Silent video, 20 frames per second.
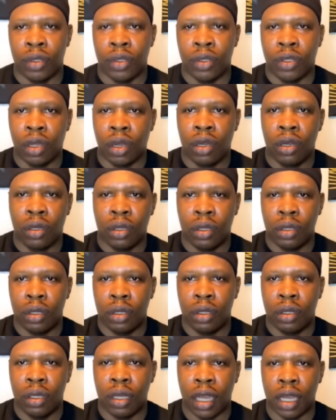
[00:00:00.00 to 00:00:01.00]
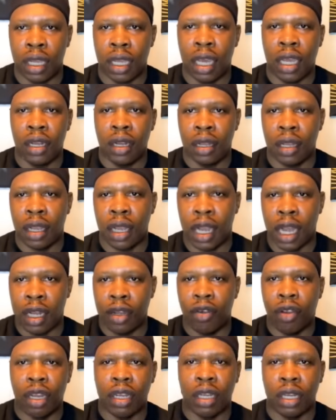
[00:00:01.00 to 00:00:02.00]
So, again,
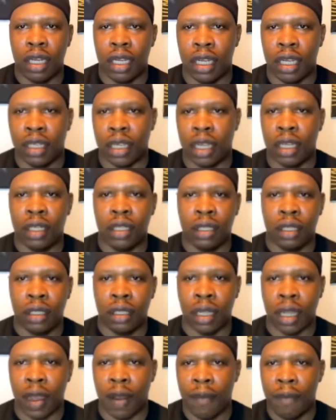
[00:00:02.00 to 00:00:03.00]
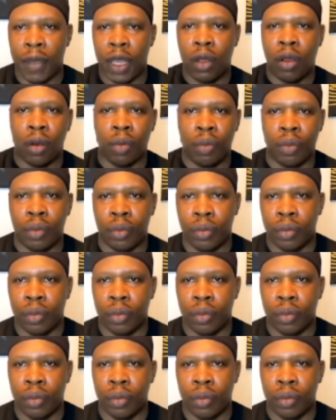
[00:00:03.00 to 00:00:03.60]
congratulations and big up